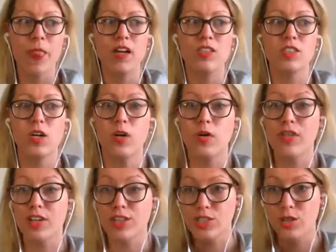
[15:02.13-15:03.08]
So
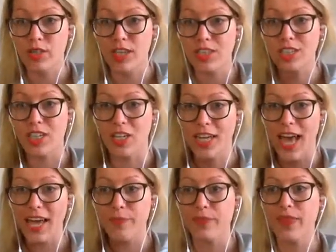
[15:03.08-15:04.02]
there are two things to look
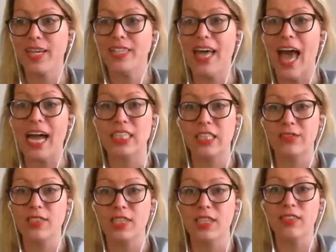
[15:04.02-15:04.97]
at: the
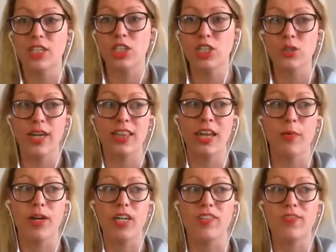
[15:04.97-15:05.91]
activities that you're doing
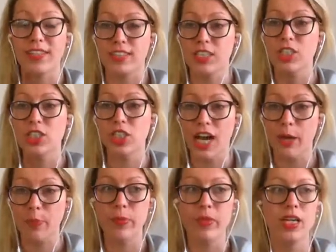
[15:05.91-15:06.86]
where you're investing your
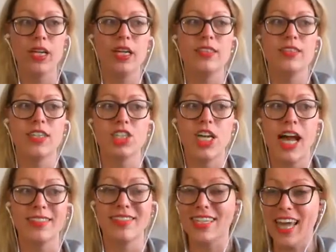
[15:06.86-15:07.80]
time, such
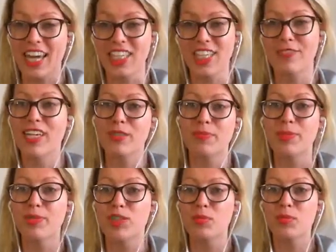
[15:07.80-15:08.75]
as engaging in Facebook
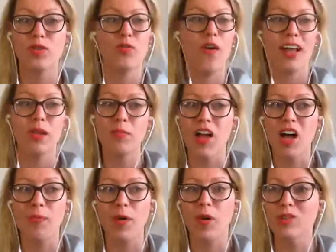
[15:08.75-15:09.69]
groups, writing
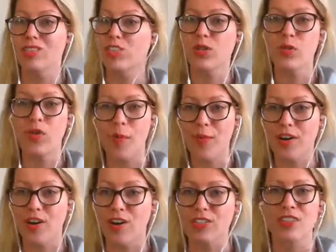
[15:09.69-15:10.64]
blog posts, doing
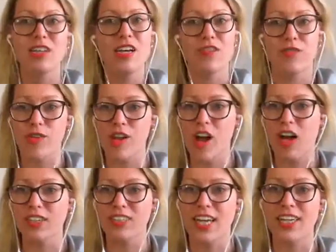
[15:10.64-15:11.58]
webinars, free
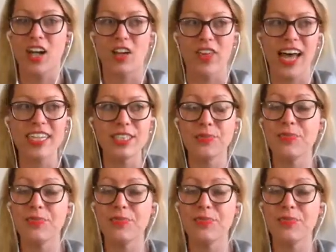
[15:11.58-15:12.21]
content, all that,